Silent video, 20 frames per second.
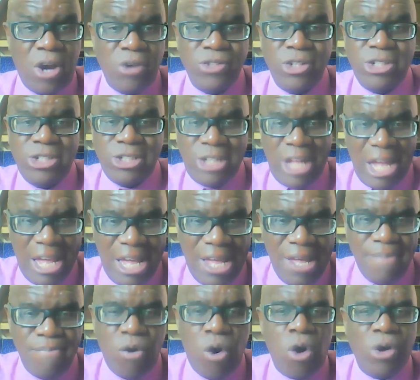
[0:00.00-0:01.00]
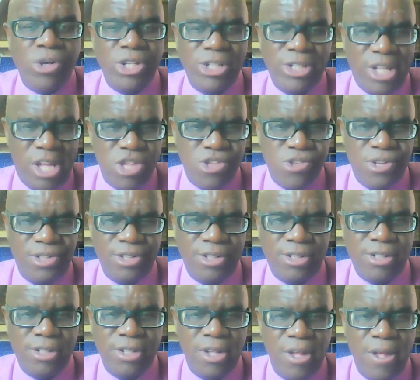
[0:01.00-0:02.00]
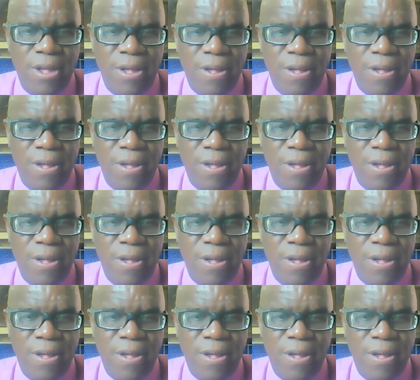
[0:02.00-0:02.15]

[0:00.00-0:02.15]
are the same organizations